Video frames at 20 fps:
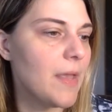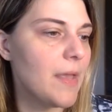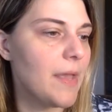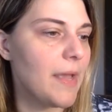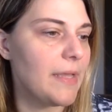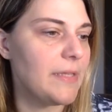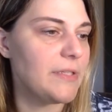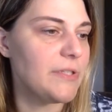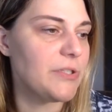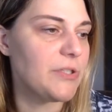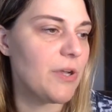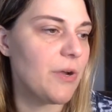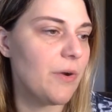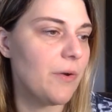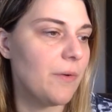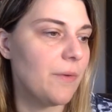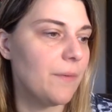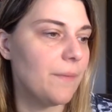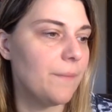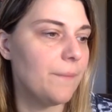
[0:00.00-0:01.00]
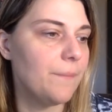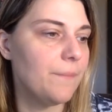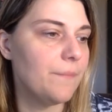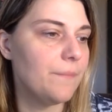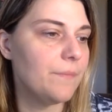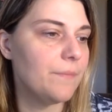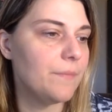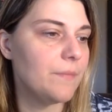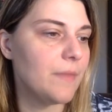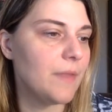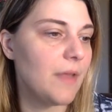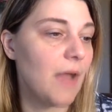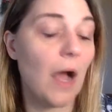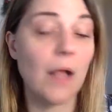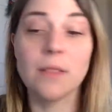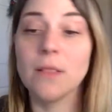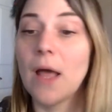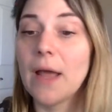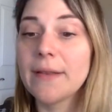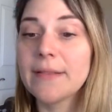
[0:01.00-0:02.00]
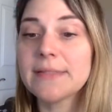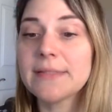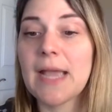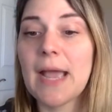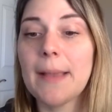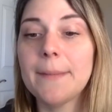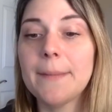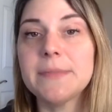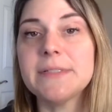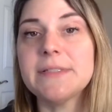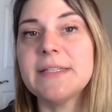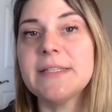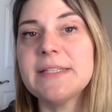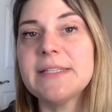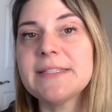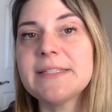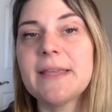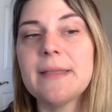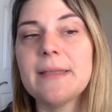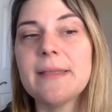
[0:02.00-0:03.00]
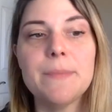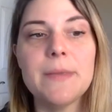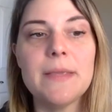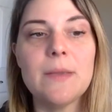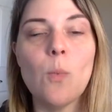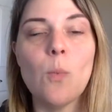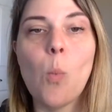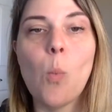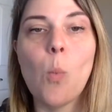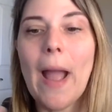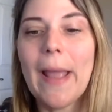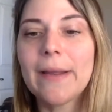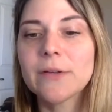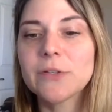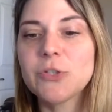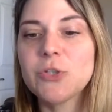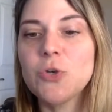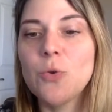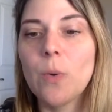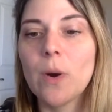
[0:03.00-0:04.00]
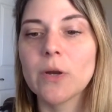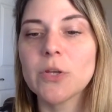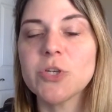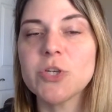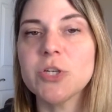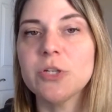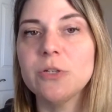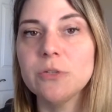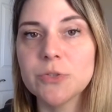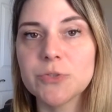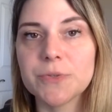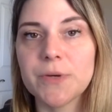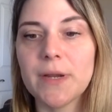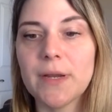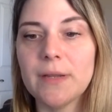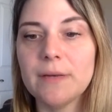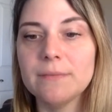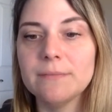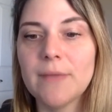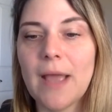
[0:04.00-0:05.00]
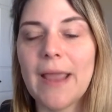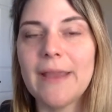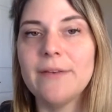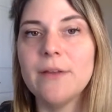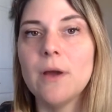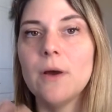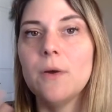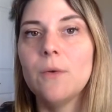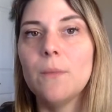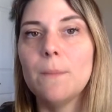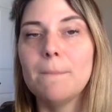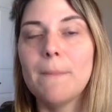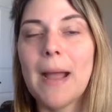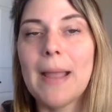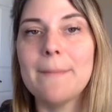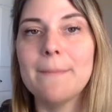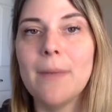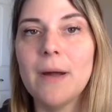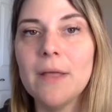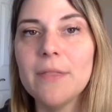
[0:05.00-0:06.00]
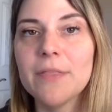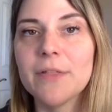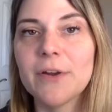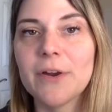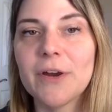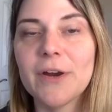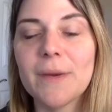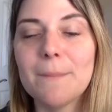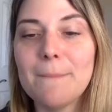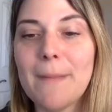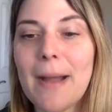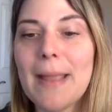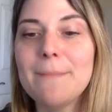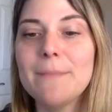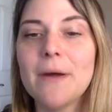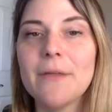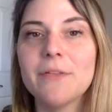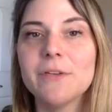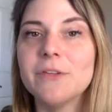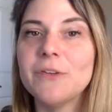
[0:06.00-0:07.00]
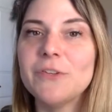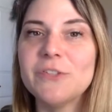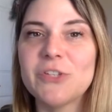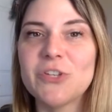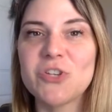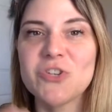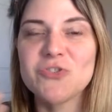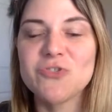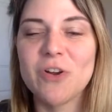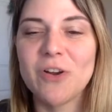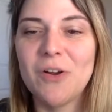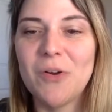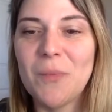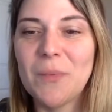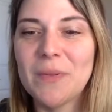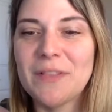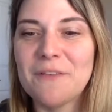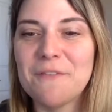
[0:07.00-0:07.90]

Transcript: And so a lot of the times this can be wired to our children. I know my mother used to struggle with the